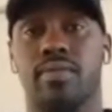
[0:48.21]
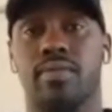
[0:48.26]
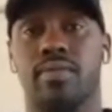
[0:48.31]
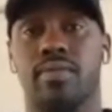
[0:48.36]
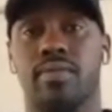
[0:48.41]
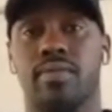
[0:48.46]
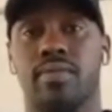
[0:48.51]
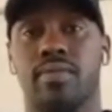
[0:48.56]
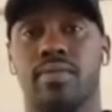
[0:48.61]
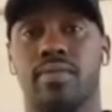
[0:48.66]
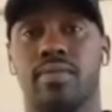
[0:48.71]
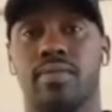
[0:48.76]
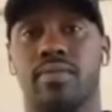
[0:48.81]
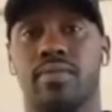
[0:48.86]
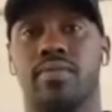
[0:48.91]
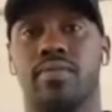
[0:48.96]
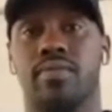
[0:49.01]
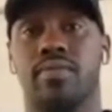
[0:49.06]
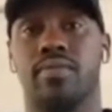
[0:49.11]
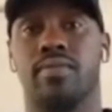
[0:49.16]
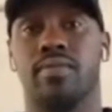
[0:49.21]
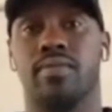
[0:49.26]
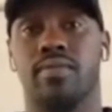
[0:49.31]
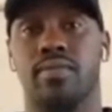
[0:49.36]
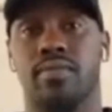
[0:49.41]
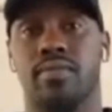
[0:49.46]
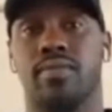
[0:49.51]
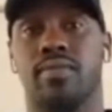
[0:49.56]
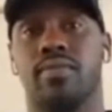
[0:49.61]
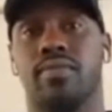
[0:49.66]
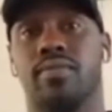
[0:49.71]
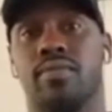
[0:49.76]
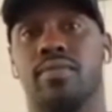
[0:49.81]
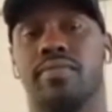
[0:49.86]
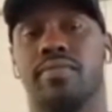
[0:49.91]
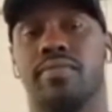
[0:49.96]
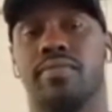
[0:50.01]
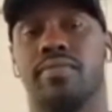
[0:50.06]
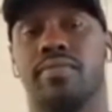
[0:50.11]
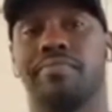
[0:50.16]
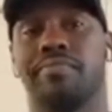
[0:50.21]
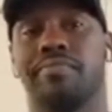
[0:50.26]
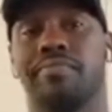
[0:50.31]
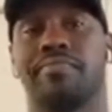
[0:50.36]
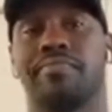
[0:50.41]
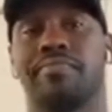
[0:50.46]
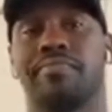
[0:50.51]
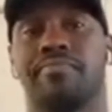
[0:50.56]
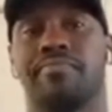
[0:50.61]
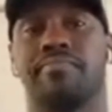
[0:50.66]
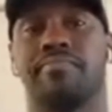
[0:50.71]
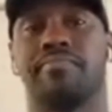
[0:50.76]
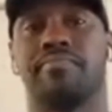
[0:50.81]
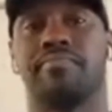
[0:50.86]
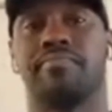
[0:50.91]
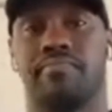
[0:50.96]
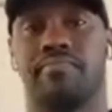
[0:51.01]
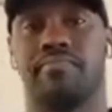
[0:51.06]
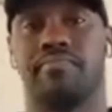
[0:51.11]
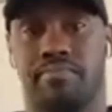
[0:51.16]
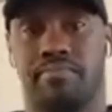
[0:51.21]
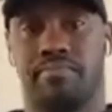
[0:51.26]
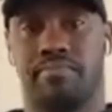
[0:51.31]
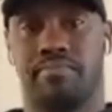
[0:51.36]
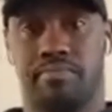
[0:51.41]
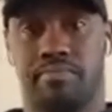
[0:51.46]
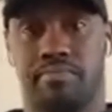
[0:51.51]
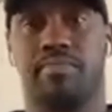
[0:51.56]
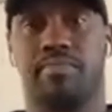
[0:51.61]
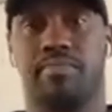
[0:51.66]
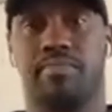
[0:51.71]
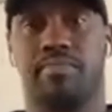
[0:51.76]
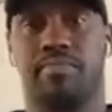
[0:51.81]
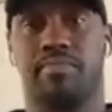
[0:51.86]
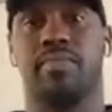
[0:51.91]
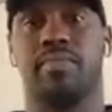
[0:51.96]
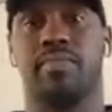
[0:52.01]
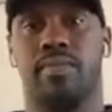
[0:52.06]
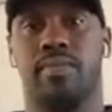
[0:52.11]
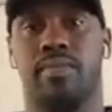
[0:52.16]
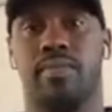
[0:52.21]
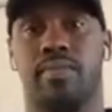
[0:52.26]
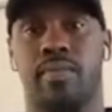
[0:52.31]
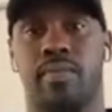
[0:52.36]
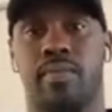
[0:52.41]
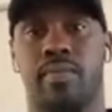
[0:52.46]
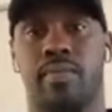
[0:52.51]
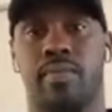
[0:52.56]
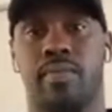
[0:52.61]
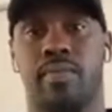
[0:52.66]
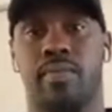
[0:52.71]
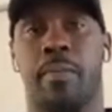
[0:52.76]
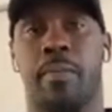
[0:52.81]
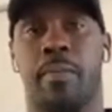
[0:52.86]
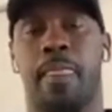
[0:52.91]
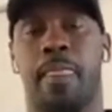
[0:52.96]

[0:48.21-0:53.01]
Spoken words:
[no speech]